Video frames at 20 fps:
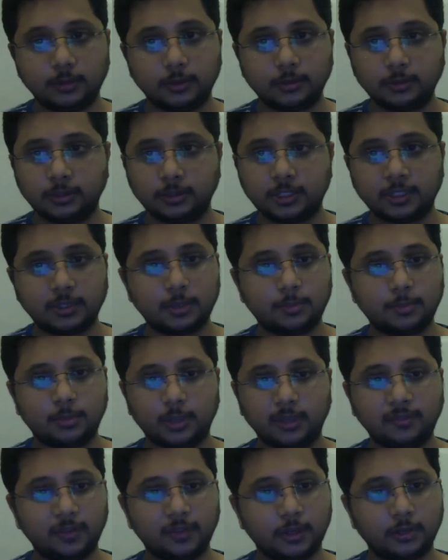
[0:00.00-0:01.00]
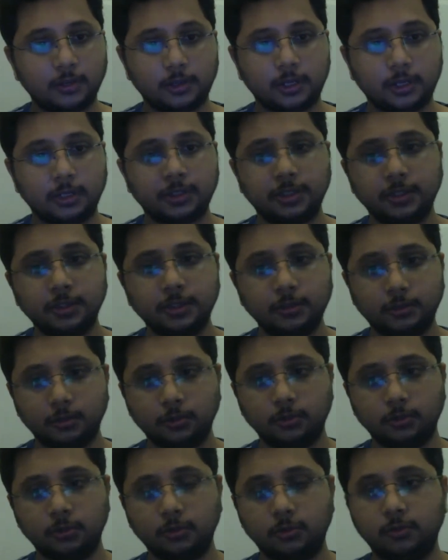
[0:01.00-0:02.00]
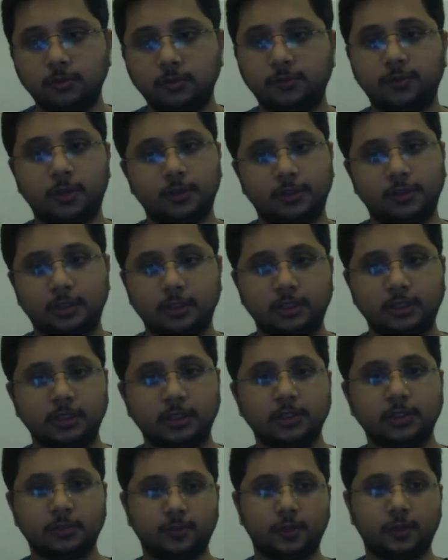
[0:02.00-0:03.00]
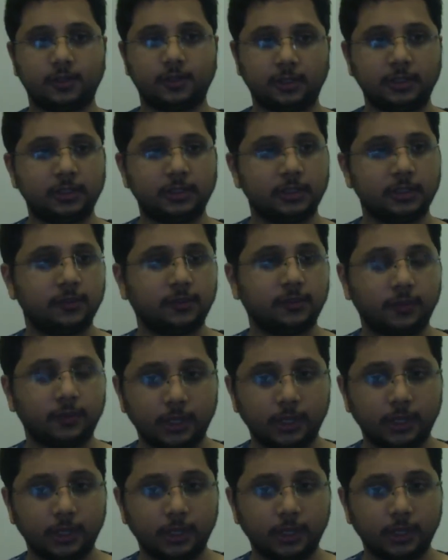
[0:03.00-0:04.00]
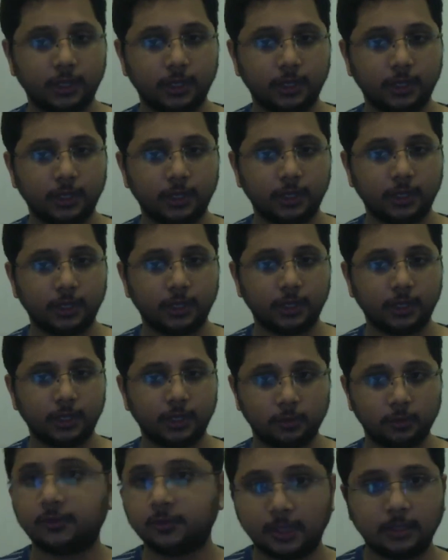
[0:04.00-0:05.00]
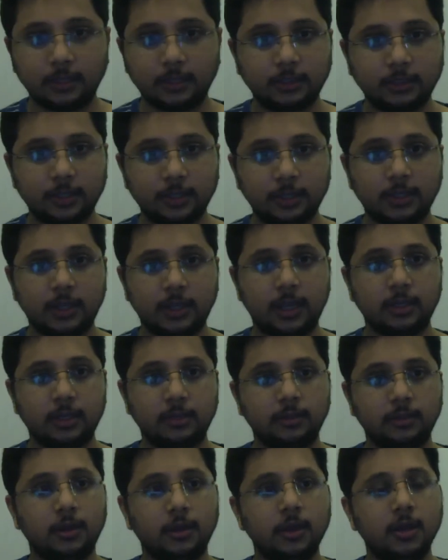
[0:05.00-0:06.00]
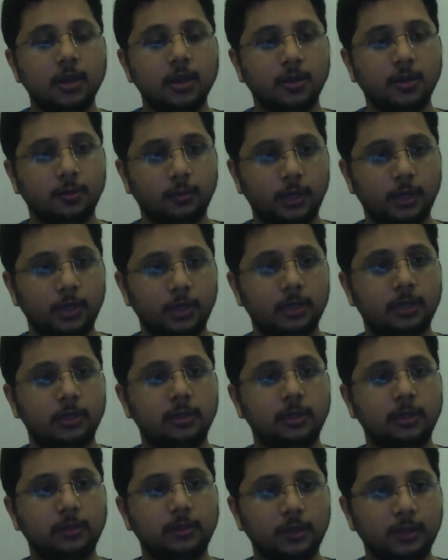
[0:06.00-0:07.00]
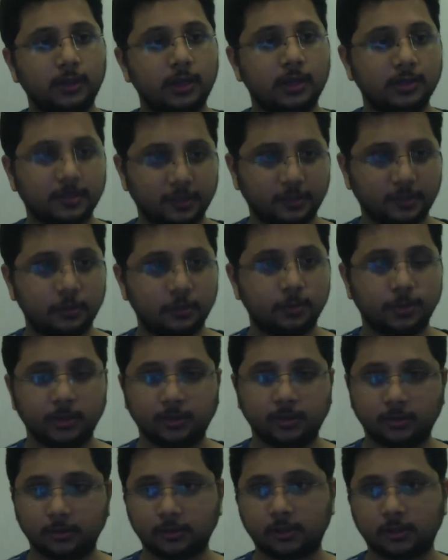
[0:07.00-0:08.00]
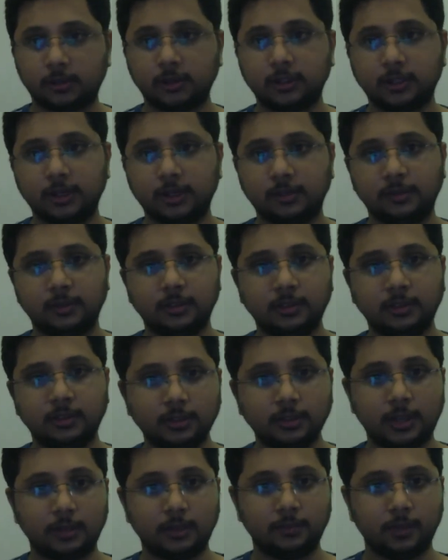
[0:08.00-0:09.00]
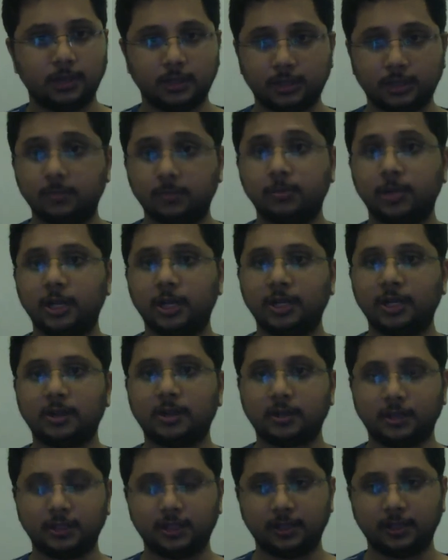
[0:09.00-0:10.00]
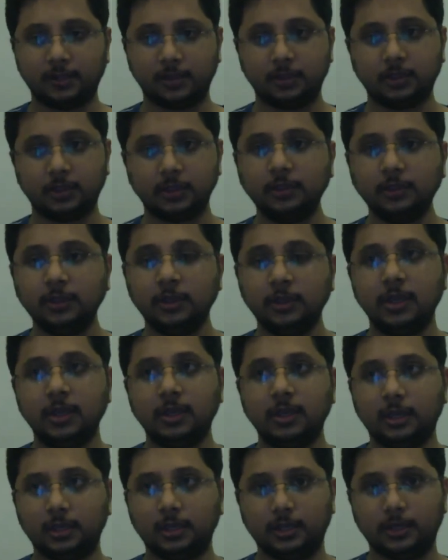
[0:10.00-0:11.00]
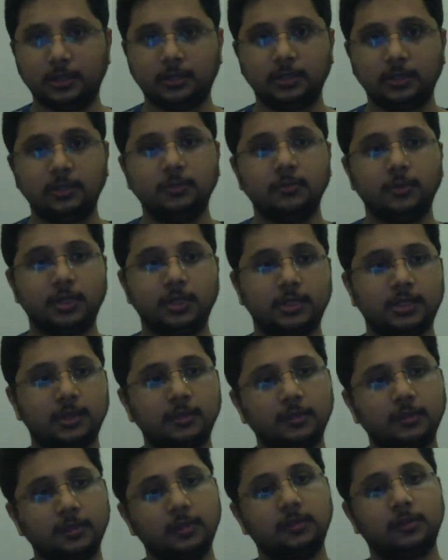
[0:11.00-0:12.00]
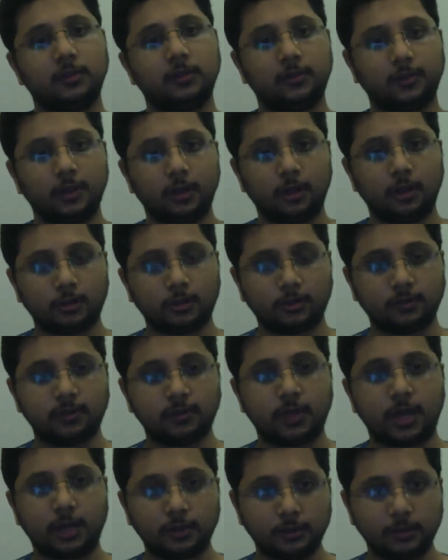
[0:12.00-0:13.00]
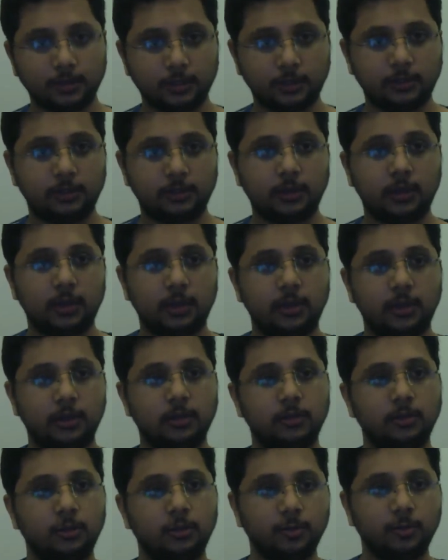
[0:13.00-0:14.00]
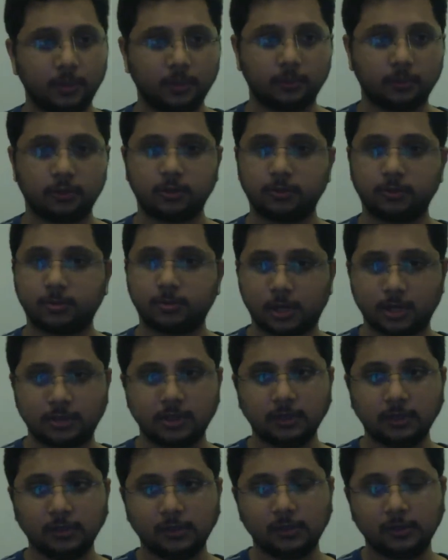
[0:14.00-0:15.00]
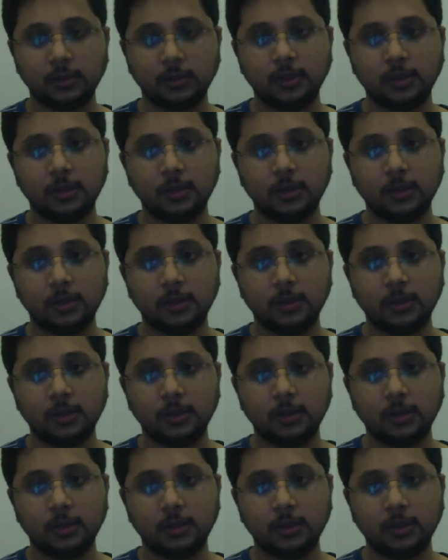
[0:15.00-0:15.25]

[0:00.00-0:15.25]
just a brief introduction to FOSSASIA. So FOSSASIA is free and open source software in Asia, and we are the largest open source organization, and we are an umbrella organization in Asia, which consists of a lot of other open source projects